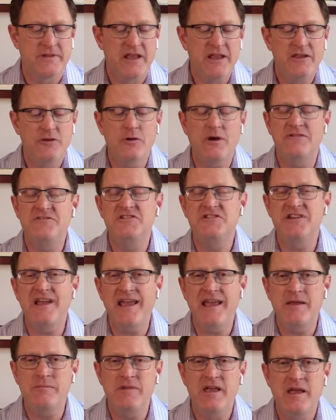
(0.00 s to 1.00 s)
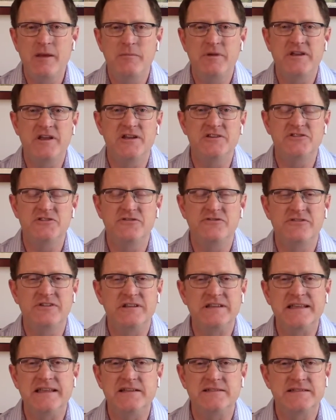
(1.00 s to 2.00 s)
You have shame because you feel
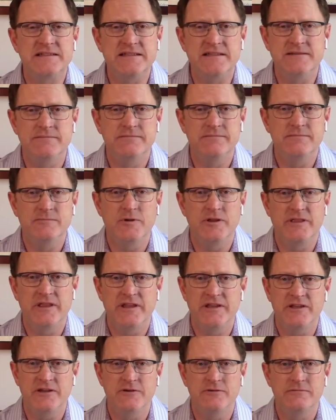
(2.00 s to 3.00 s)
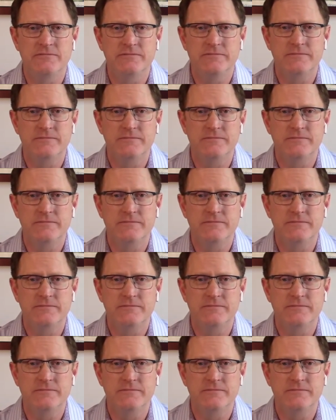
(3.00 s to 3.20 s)
guilty within you.